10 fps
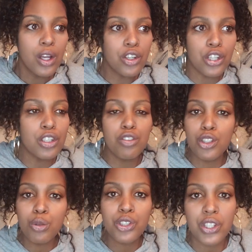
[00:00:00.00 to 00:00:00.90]
couldn't
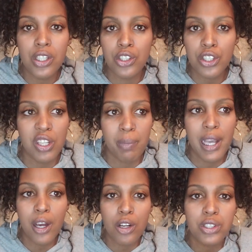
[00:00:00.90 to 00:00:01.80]
do shit just to
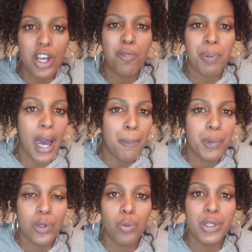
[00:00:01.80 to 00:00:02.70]
make herself
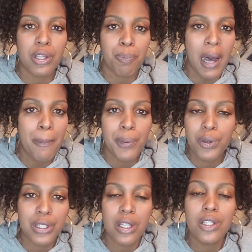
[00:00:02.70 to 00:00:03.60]
popular with the popular
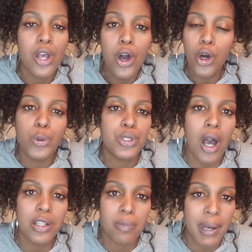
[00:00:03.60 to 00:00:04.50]
kids who
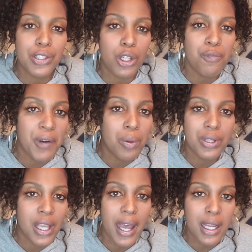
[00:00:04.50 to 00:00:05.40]
talked about your
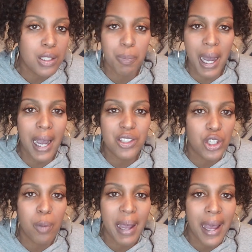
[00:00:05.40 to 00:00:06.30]
funky ass behind
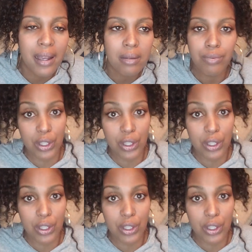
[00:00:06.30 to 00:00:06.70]
your back.